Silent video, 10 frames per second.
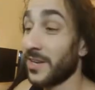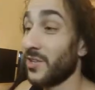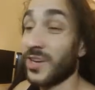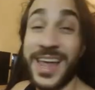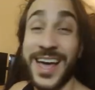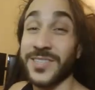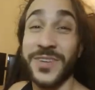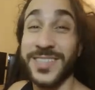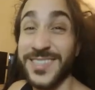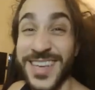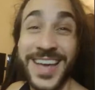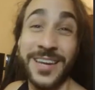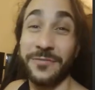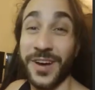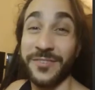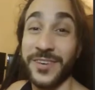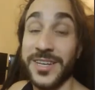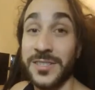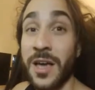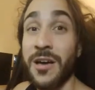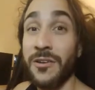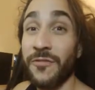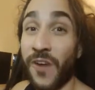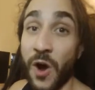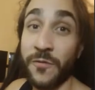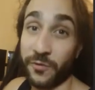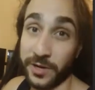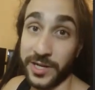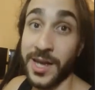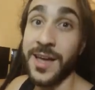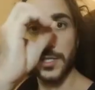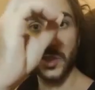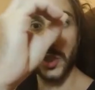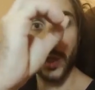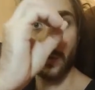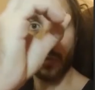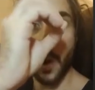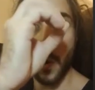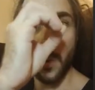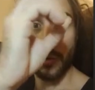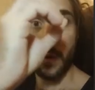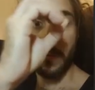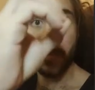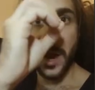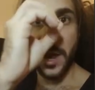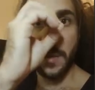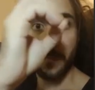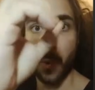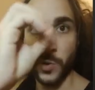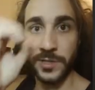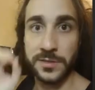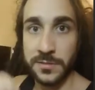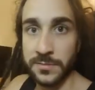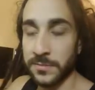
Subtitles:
You can activate this any fight phase for free, 0 command points.